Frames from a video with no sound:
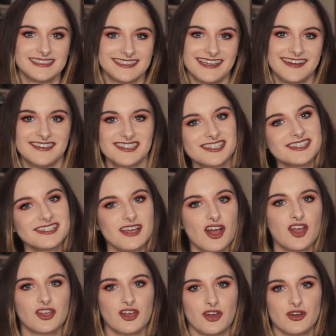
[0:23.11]
yeah, we'll just see how
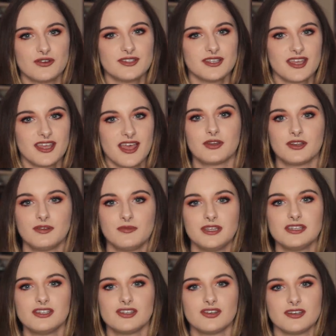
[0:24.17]
it goes. I'm gonna
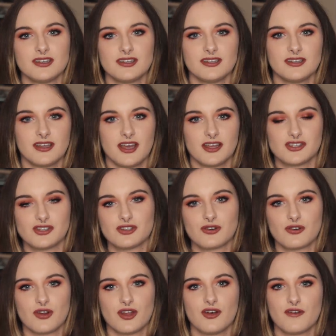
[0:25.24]
be doing a
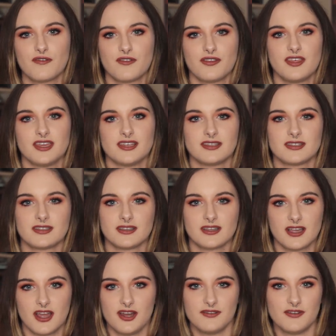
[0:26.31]
tutorial for this
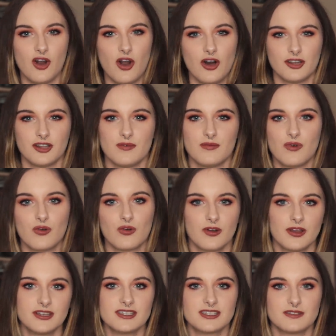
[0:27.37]
kind of autumn
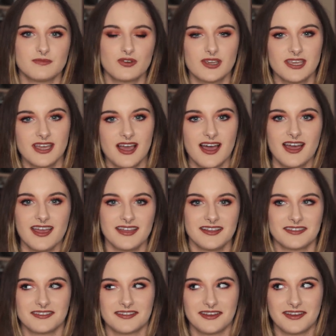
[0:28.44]
orange smoky eye
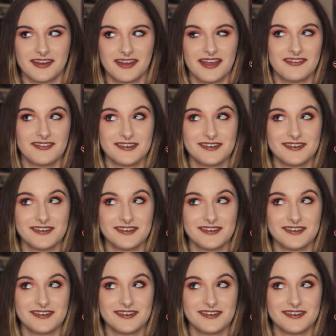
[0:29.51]
that I have